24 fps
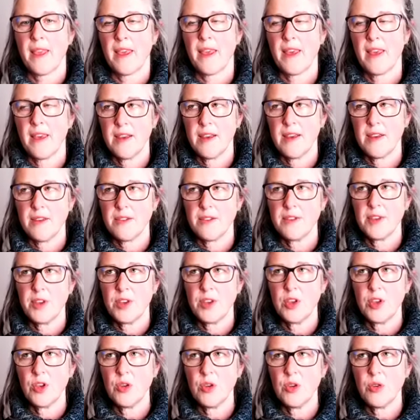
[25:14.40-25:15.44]
If
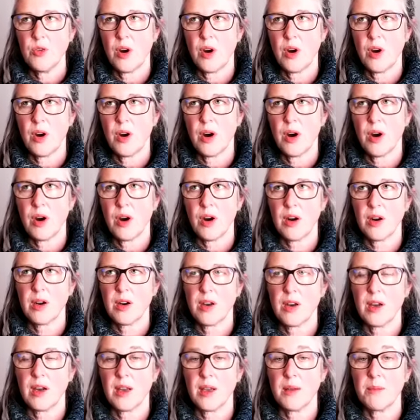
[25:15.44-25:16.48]
you are
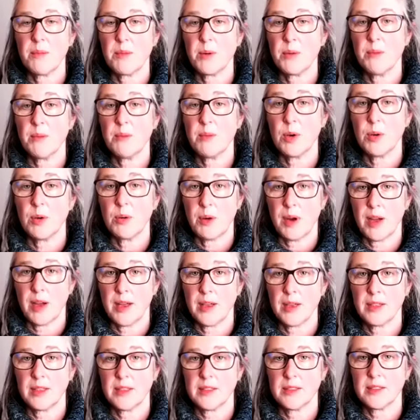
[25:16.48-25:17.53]

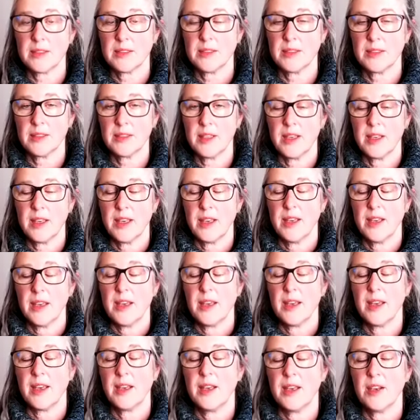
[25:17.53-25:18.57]
hypermobile
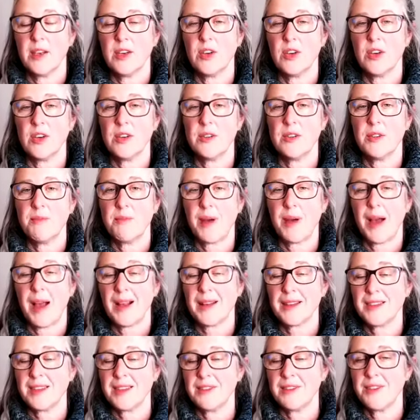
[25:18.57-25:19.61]
and your
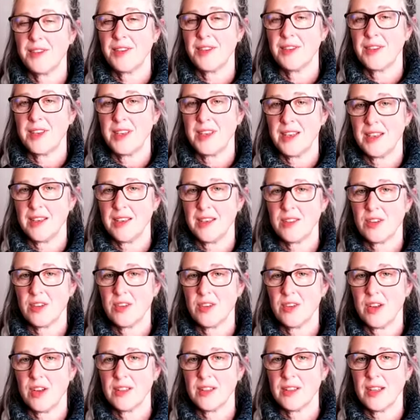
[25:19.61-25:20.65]
backs of your knees are
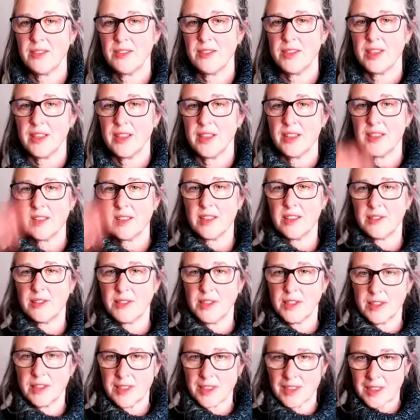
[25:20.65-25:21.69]
not loving this, and it
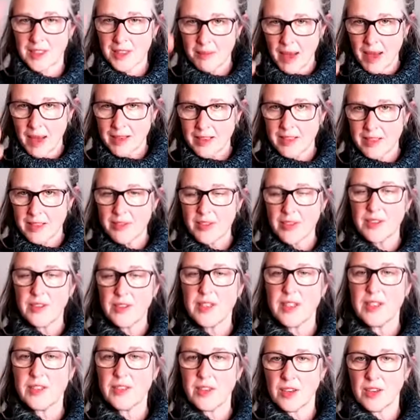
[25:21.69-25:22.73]
feels like the backs of your
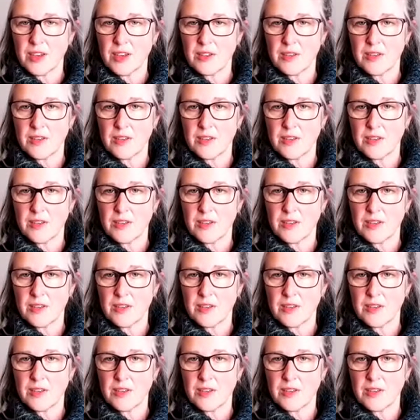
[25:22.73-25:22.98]
knees are